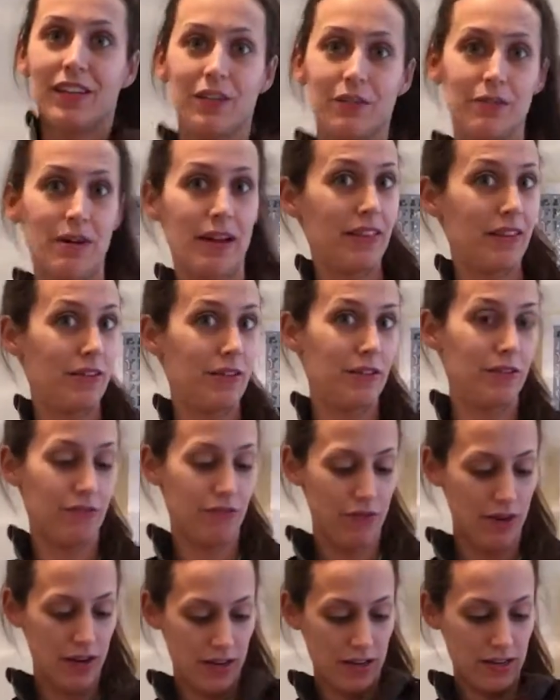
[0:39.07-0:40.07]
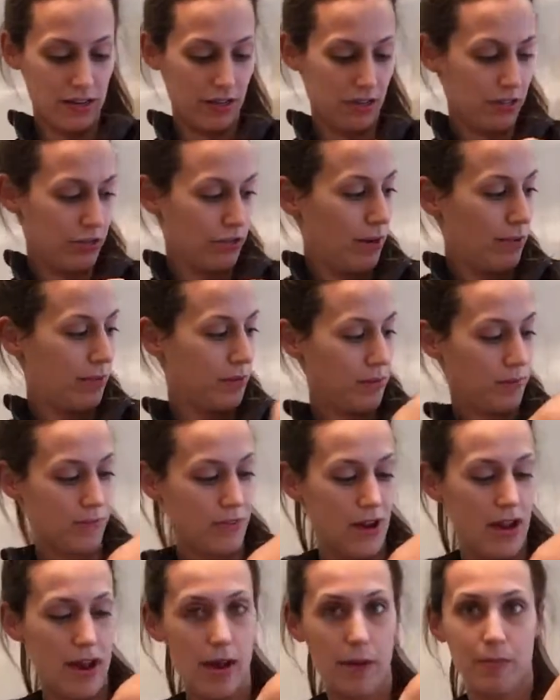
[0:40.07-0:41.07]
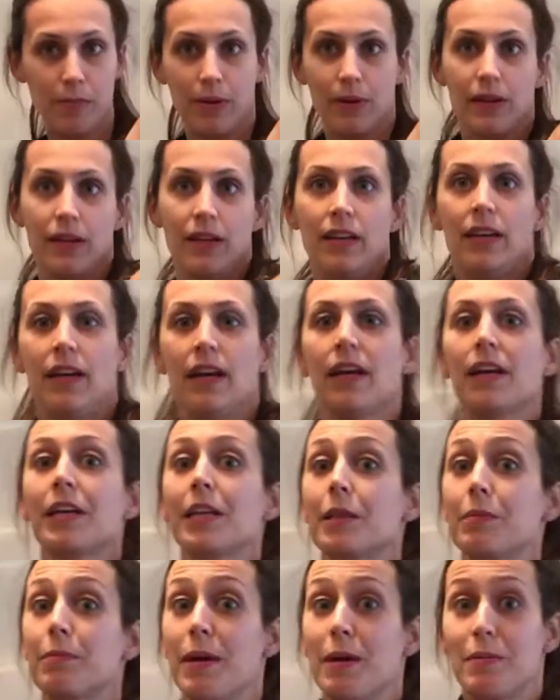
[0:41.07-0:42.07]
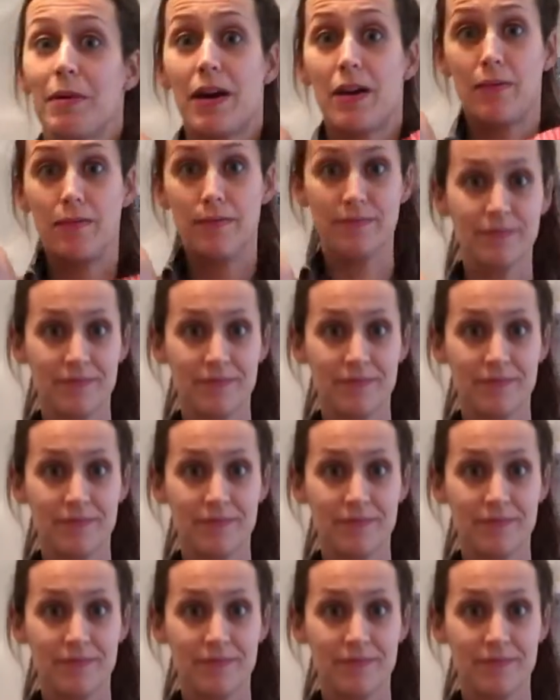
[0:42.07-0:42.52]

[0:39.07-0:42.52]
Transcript: They're right there in the front. You can drop the wrap, get the baby out.